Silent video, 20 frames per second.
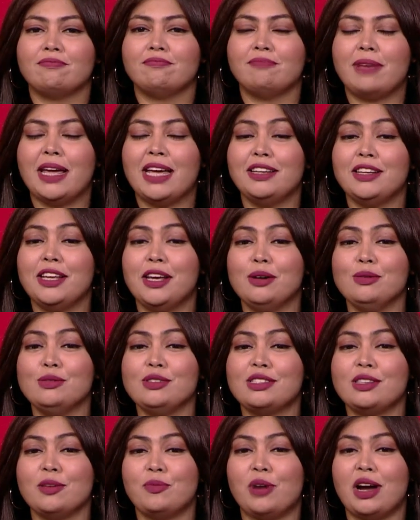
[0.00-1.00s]
Big
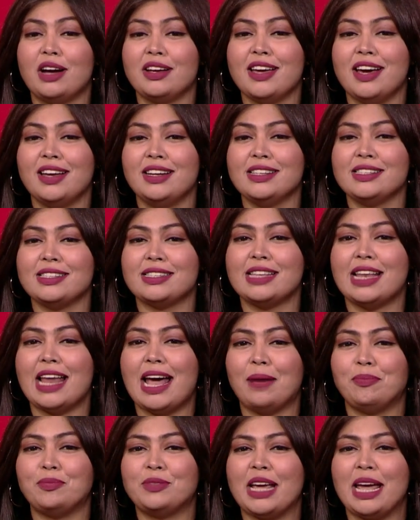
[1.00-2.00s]
news, the Pragyan has
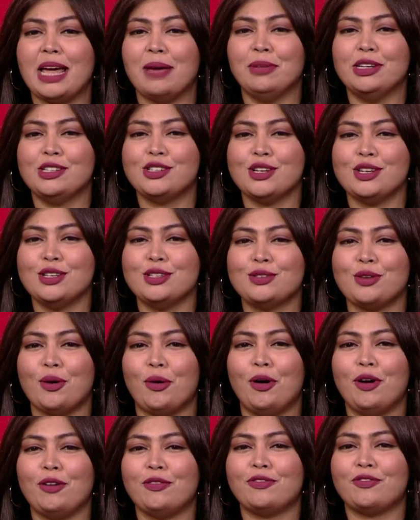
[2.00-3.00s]
snapped images
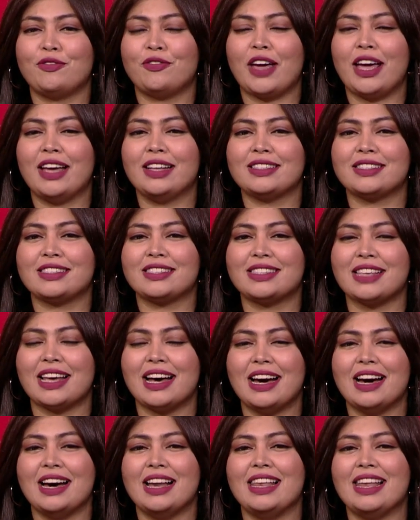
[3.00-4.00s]
of its
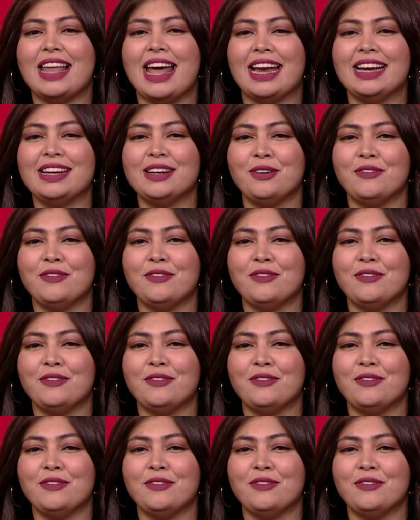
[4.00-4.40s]
lander